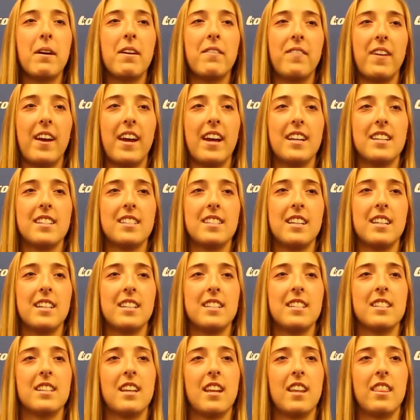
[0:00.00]
my fans
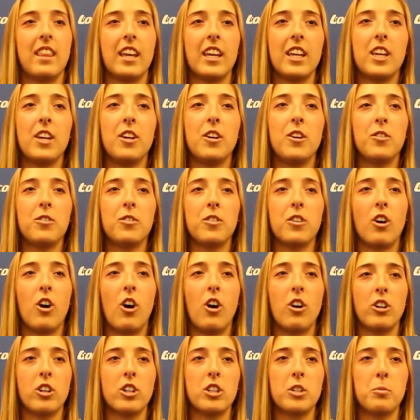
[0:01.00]
is thank you for
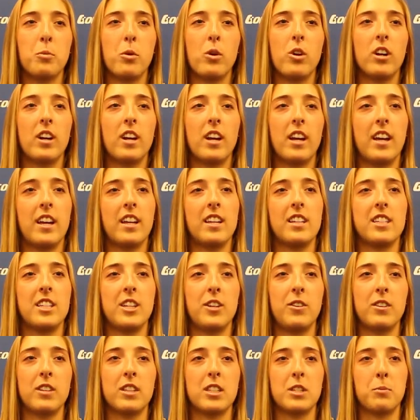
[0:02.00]
all your support and
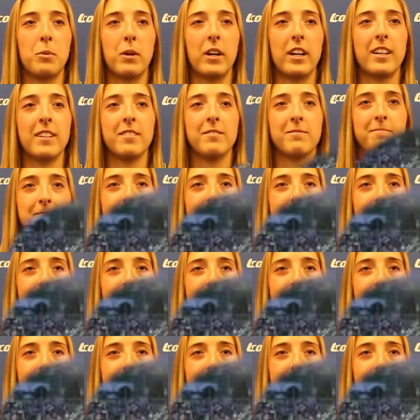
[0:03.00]
see you in the spring.